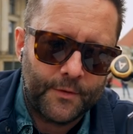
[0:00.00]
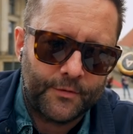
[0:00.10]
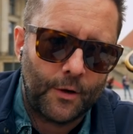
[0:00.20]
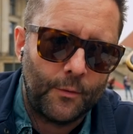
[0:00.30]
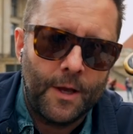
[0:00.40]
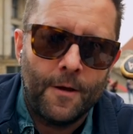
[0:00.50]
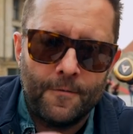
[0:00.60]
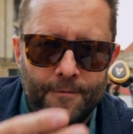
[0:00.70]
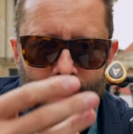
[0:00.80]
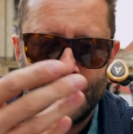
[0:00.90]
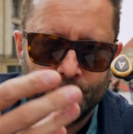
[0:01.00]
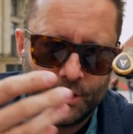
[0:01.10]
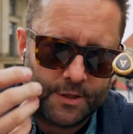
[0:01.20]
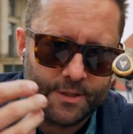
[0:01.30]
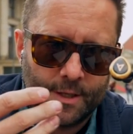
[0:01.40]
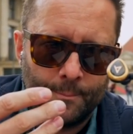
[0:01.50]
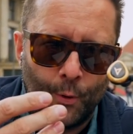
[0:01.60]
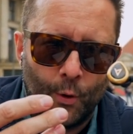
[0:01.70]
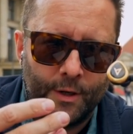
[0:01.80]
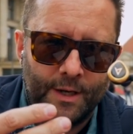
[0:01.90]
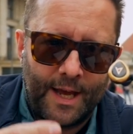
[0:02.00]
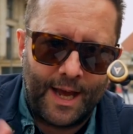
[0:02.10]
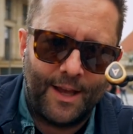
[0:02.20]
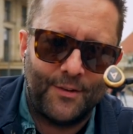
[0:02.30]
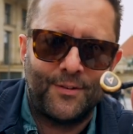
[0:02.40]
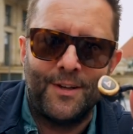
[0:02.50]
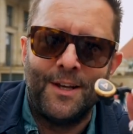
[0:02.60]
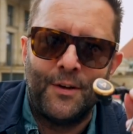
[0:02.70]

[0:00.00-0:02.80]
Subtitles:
So fit is just as important as